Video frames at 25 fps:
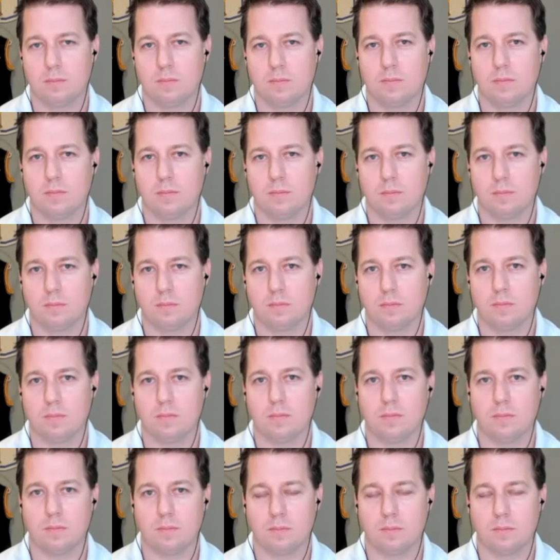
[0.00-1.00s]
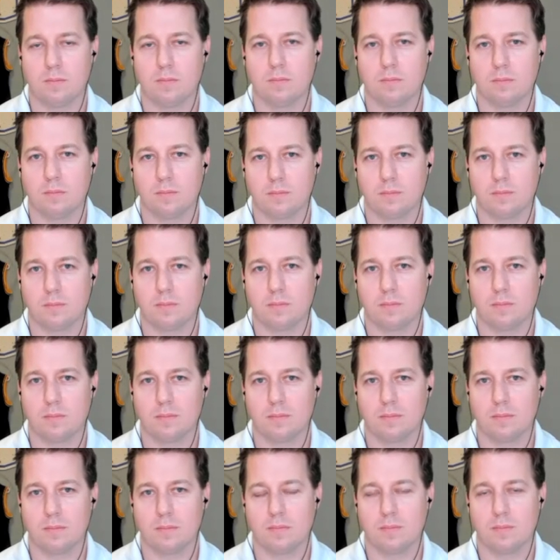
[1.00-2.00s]

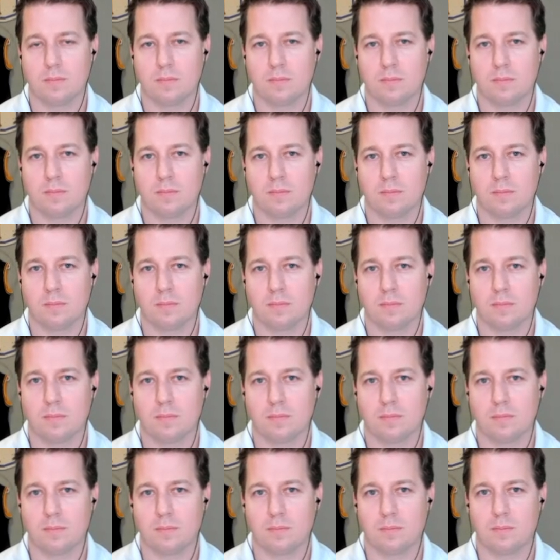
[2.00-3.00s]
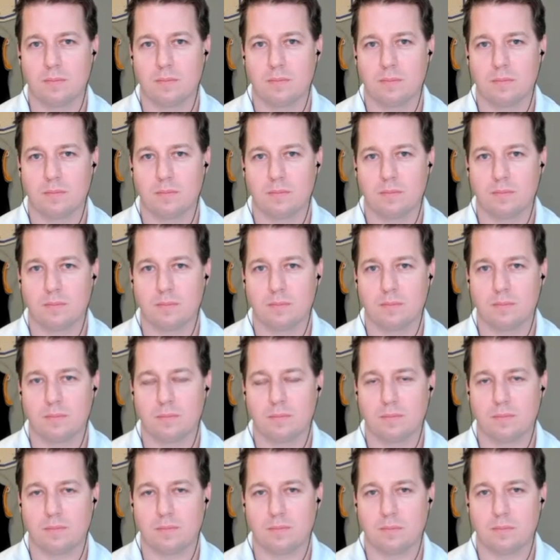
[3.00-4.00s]

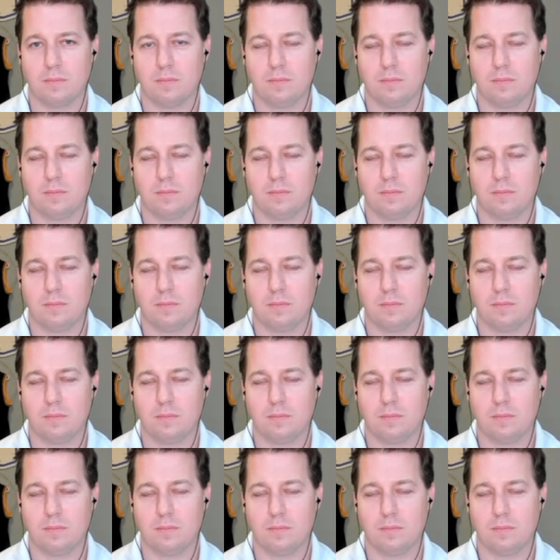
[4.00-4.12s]
[no speech]